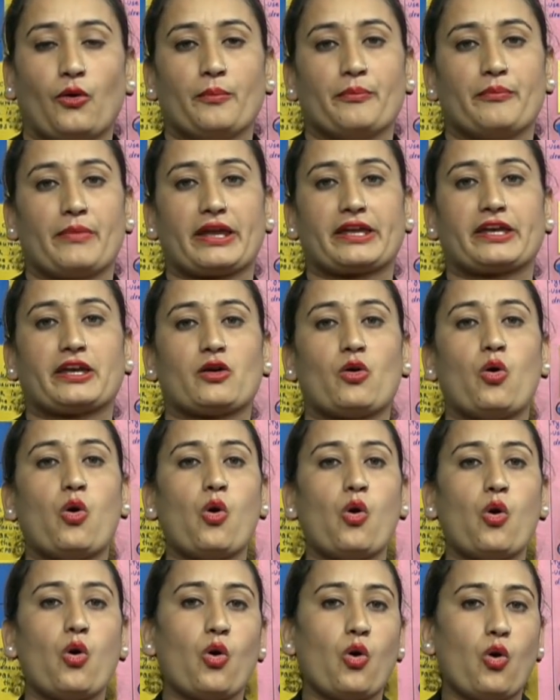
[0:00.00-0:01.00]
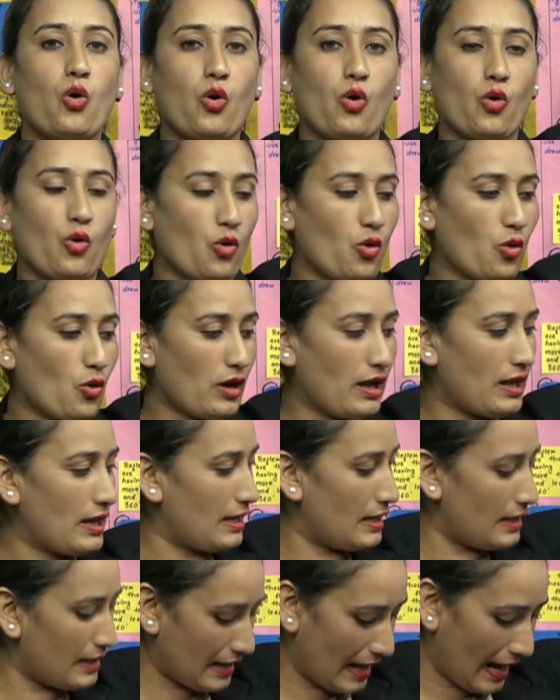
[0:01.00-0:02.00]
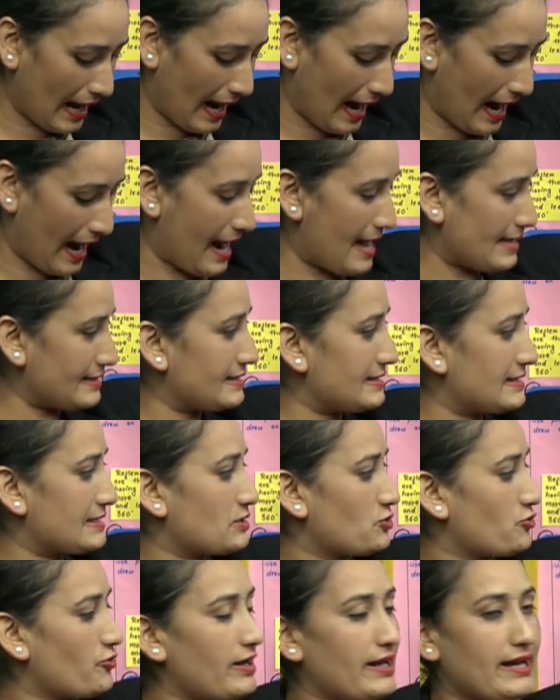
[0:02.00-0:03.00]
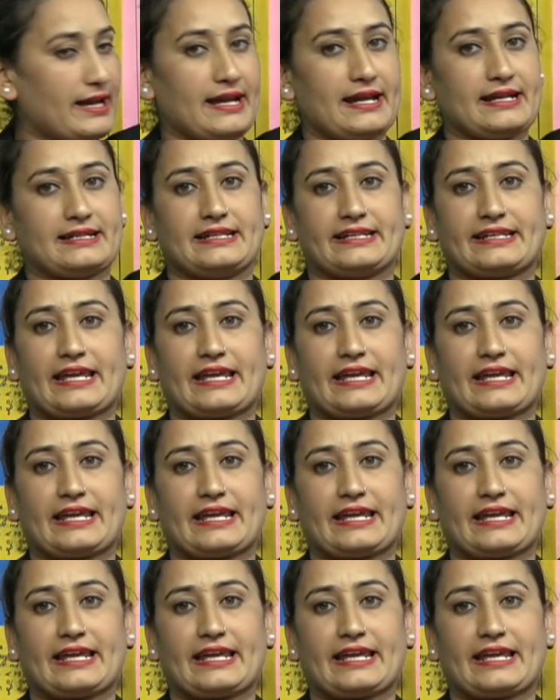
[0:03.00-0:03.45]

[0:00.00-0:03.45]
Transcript: Making whole hands straightly.